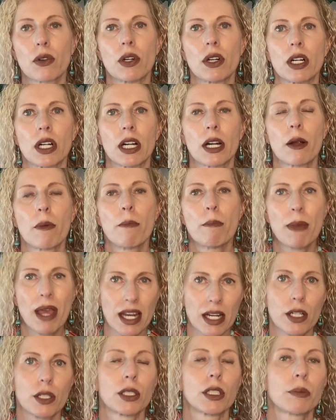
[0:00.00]
or
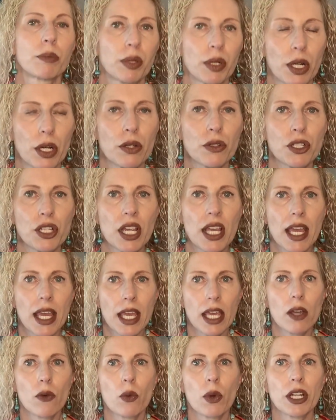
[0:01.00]
medical approach
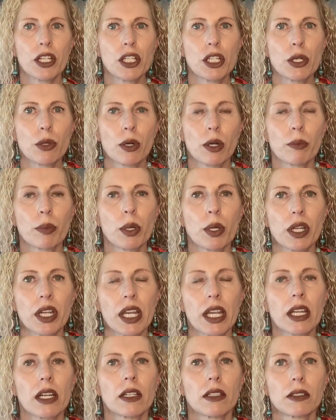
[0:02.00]
in which you are
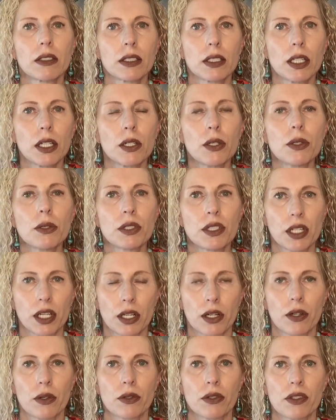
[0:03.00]
putting low
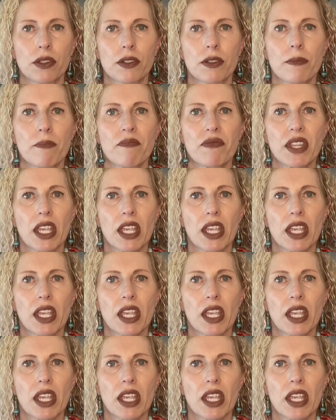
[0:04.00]
dose